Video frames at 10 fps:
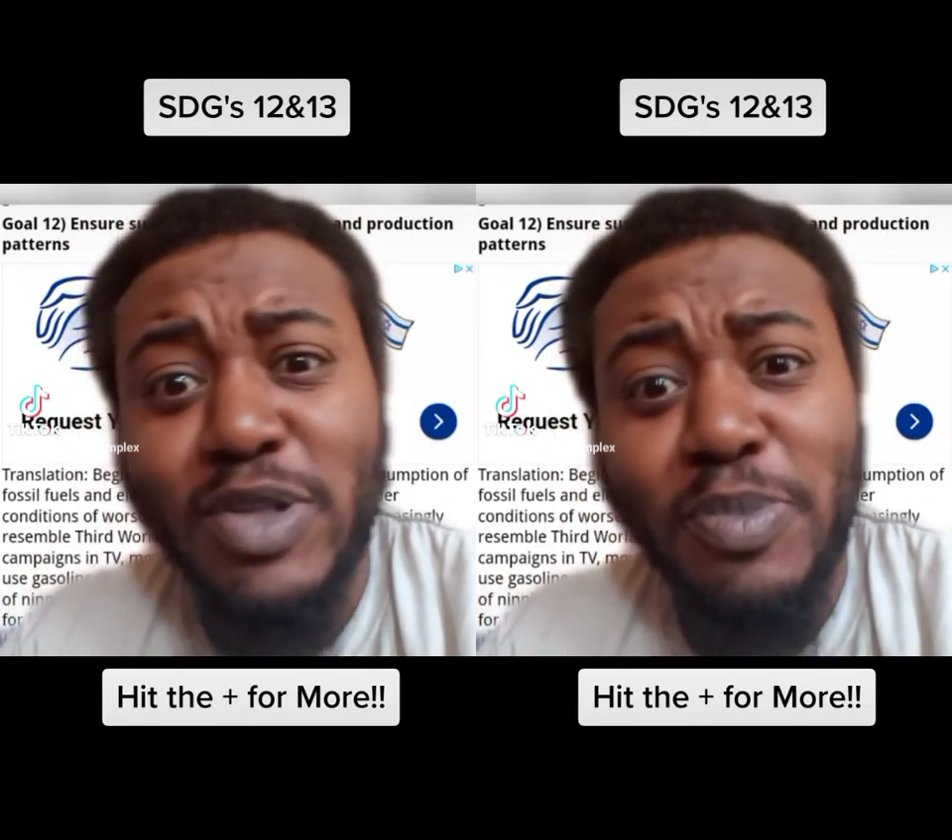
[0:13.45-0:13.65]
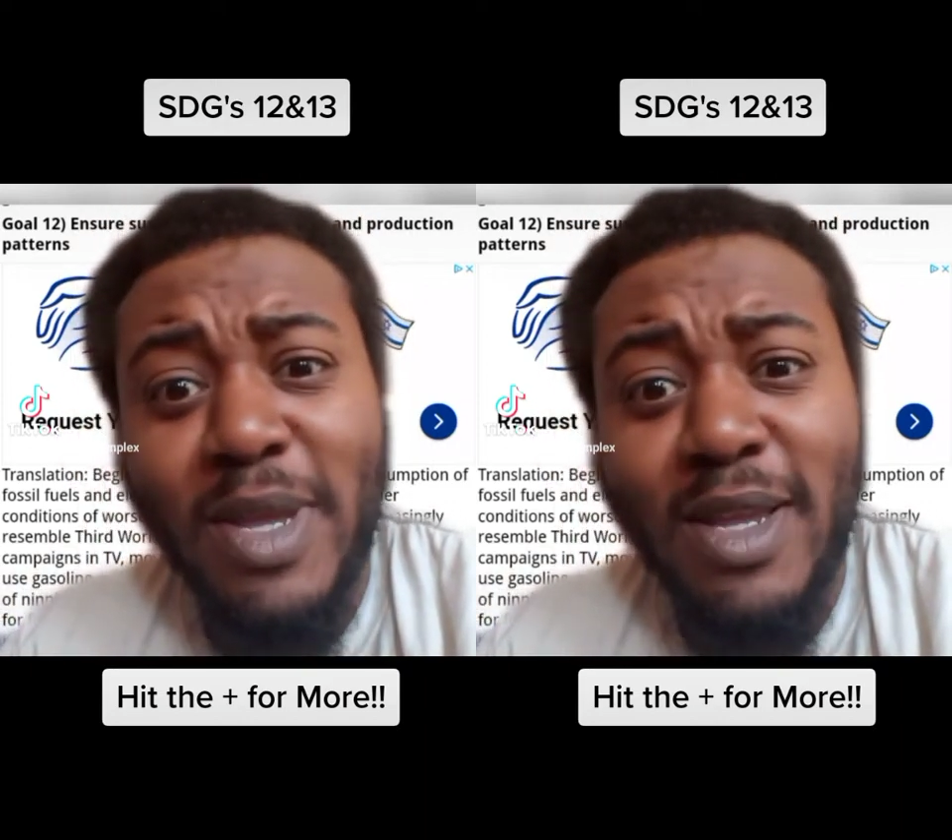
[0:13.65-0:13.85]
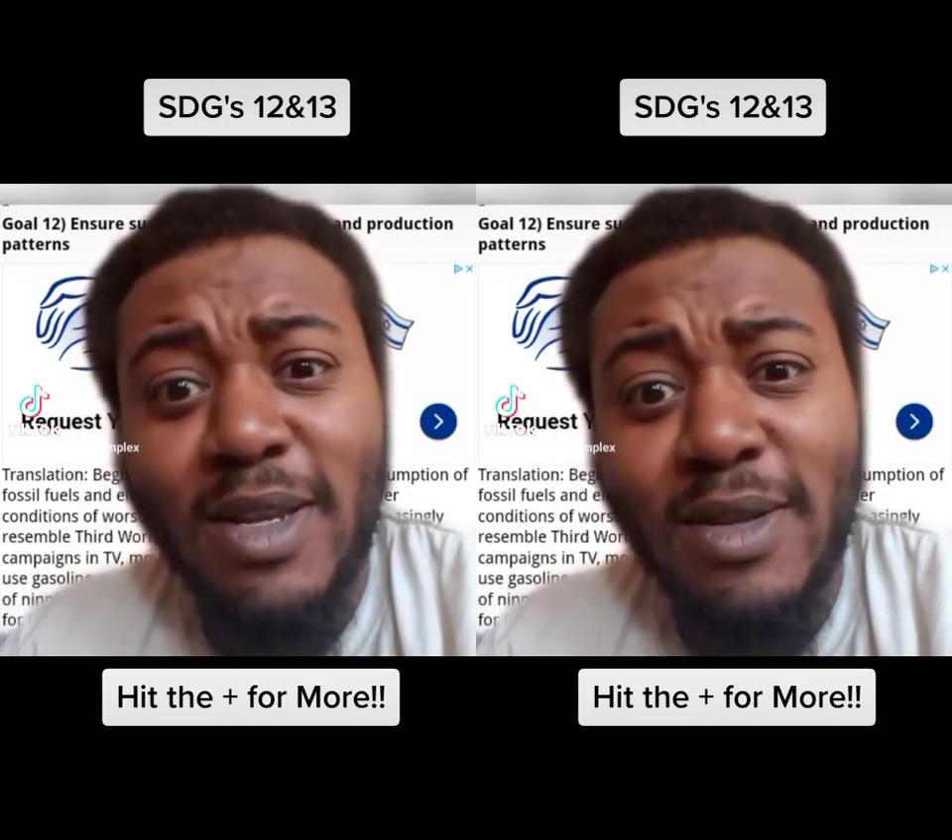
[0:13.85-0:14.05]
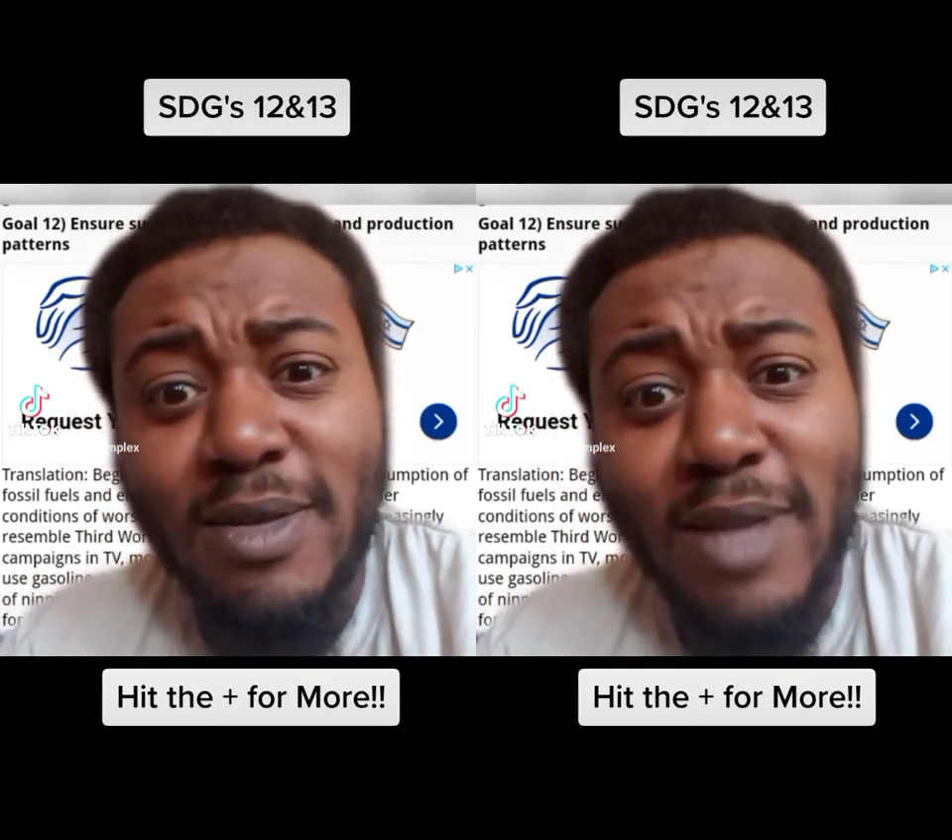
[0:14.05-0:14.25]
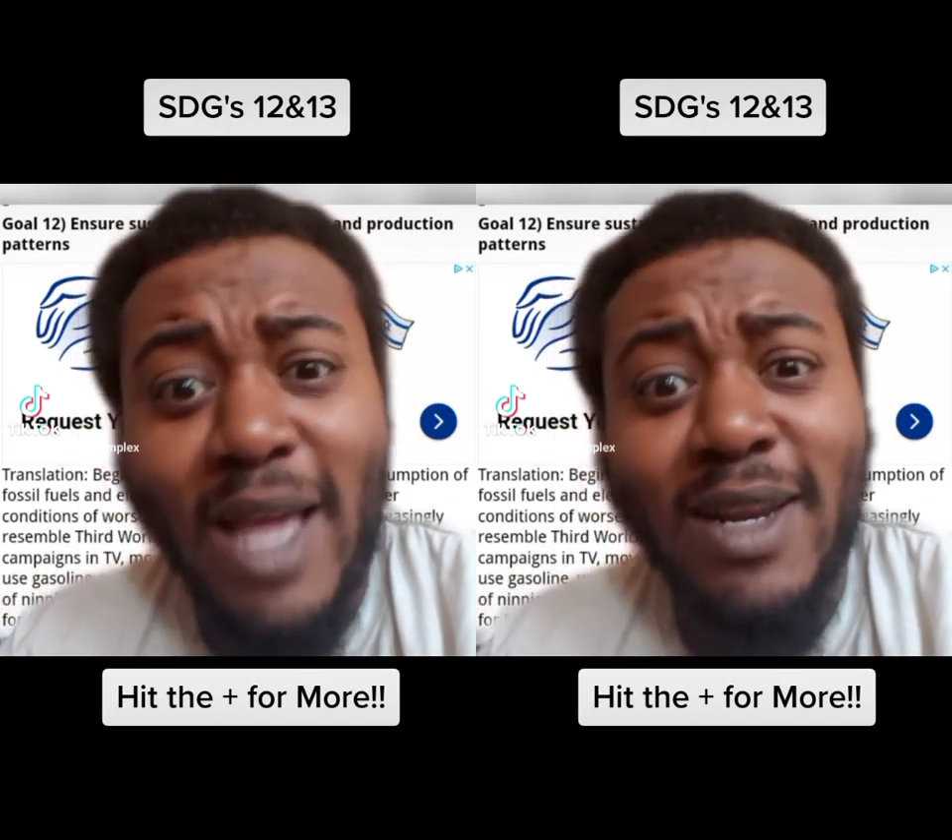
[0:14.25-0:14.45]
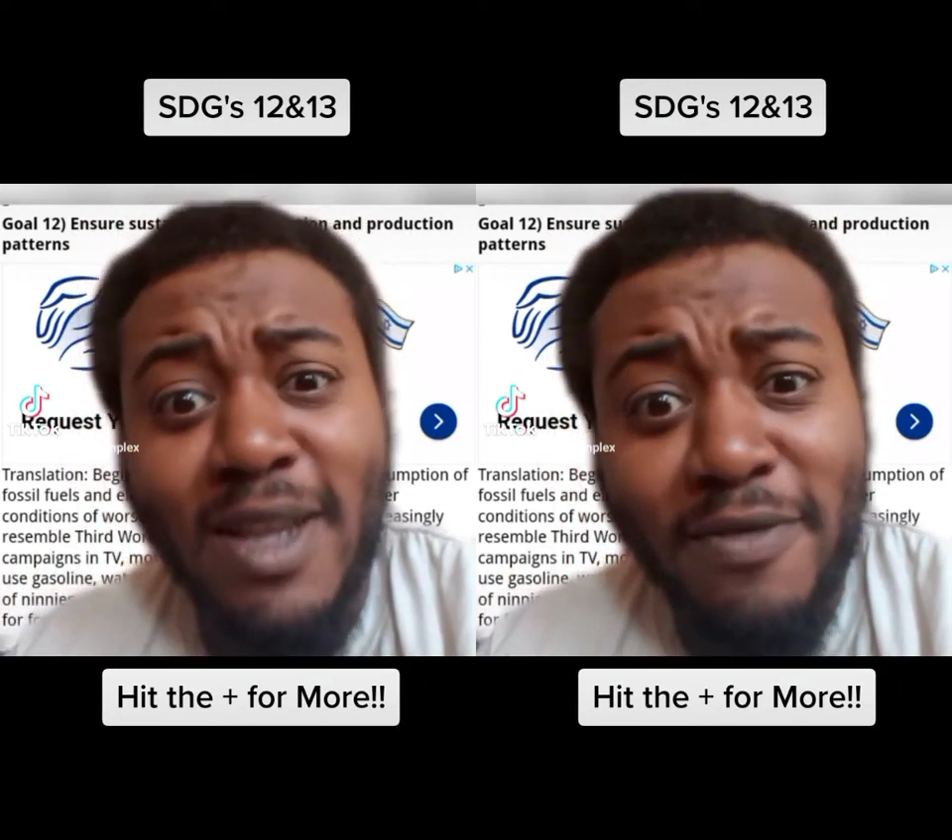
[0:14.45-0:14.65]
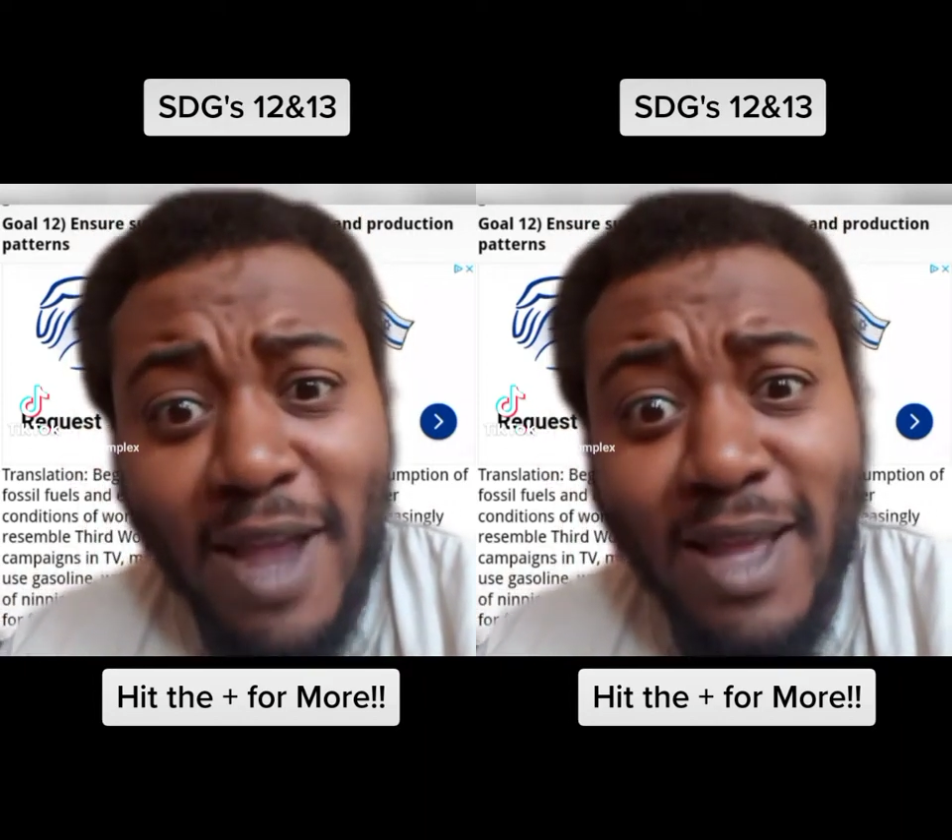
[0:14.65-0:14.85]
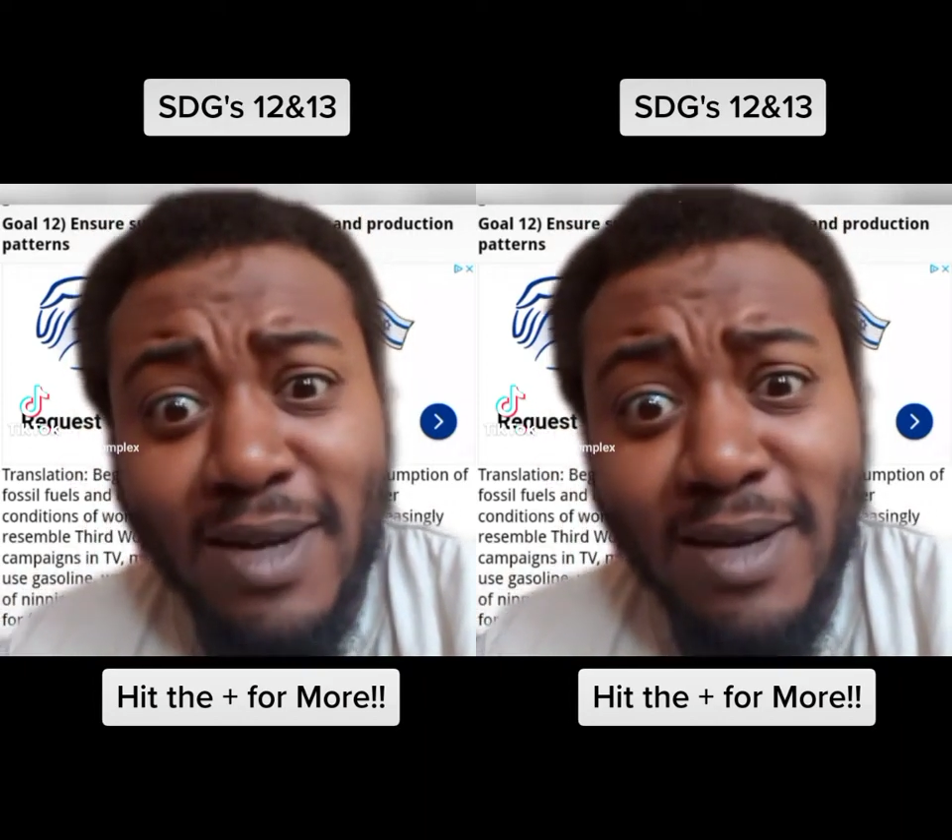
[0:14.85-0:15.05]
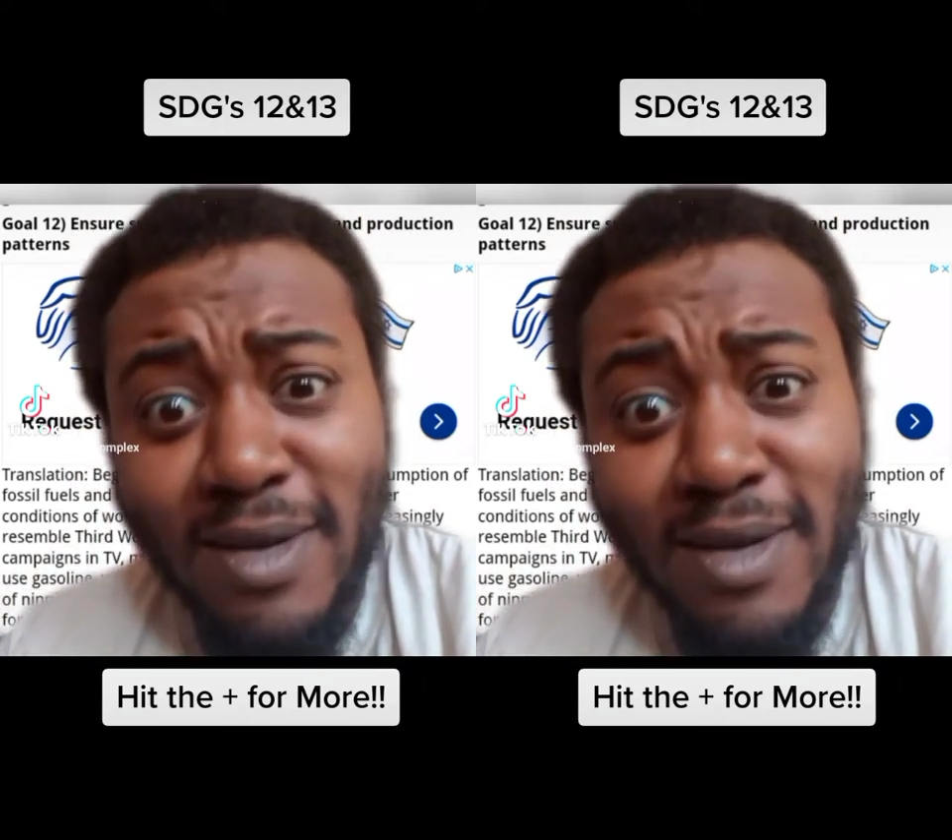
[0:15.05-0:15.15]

What you mean? You gotta get ready.